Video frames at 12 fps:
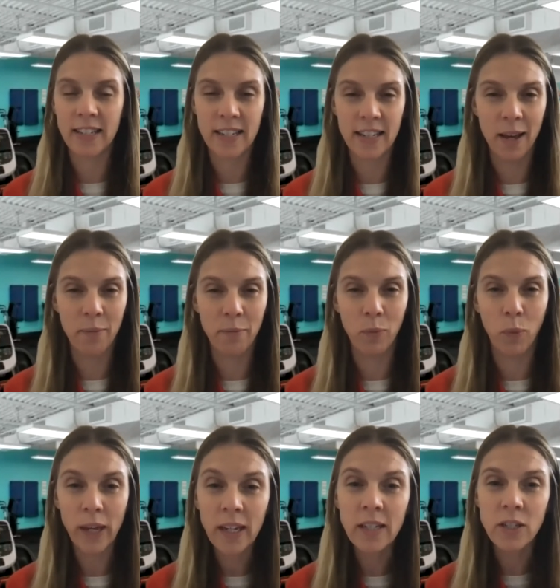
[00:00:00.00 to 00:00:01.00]
to them. We
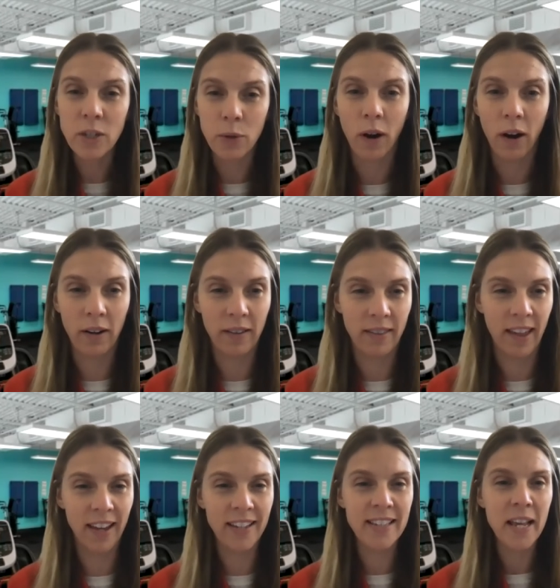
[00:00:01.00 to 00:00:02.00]
can do hard
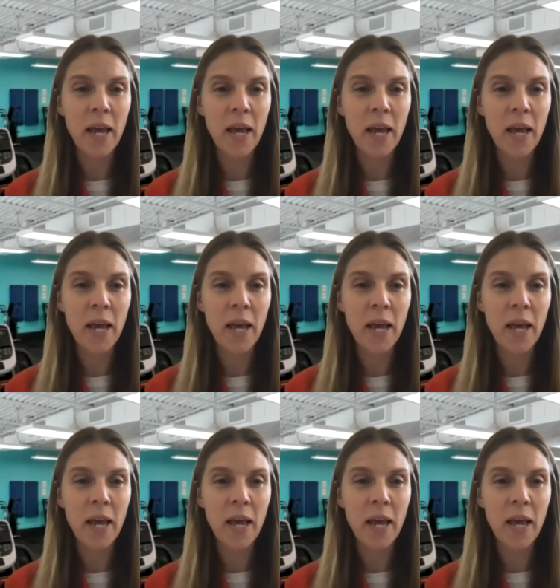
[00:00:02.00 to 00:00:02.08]
things.